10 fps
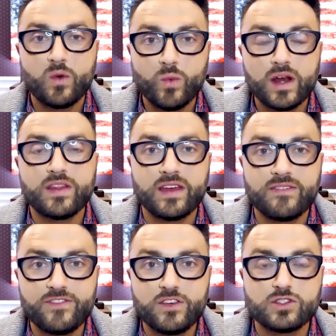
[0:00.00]
rid of the
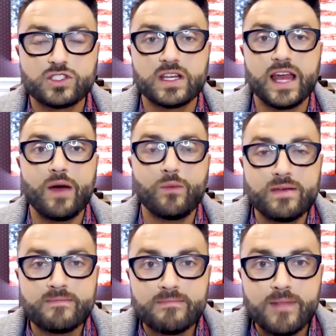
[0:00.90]
confusion, and we
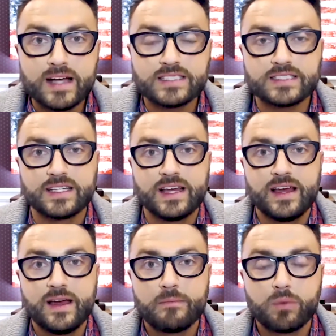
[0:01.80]
must
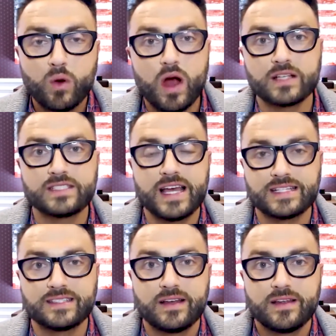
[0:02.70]

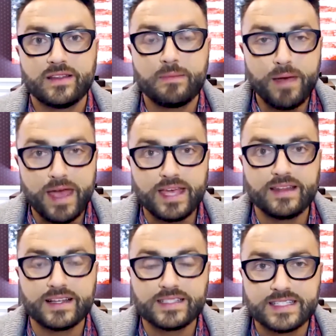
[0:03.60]
process the
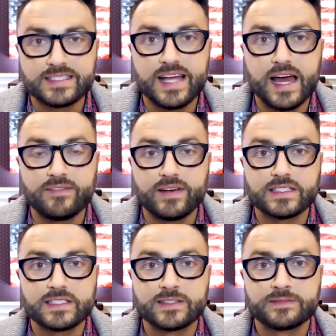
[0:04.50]
pain that's inside of us.